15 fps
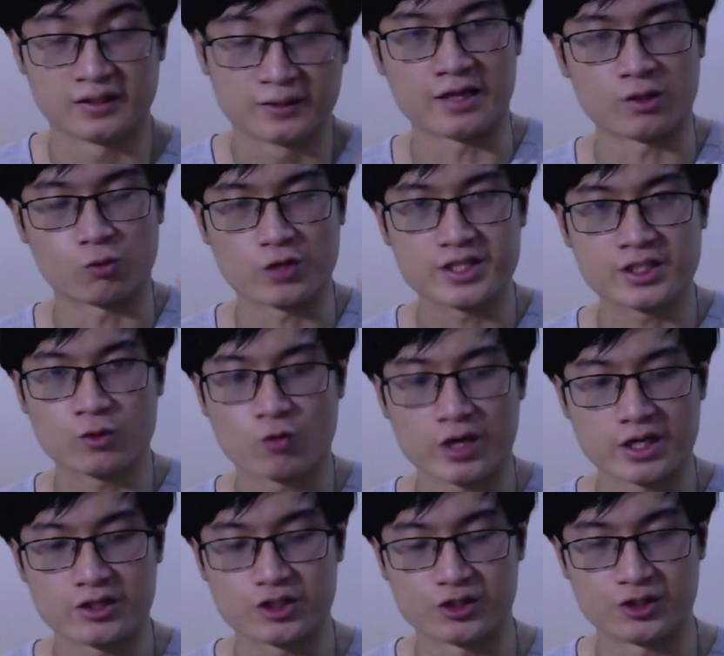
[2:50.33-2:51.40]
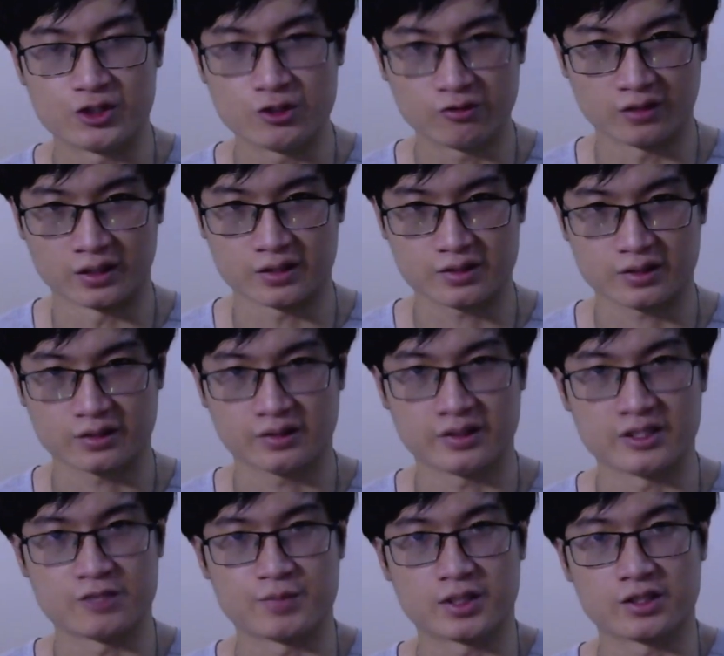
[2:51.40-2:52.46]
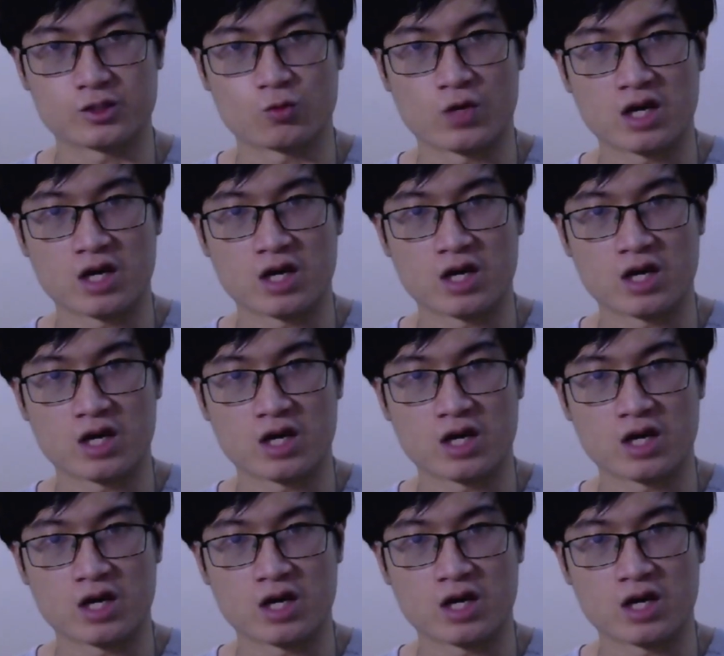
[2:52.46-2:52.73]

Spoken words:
And the reason why you should do this is because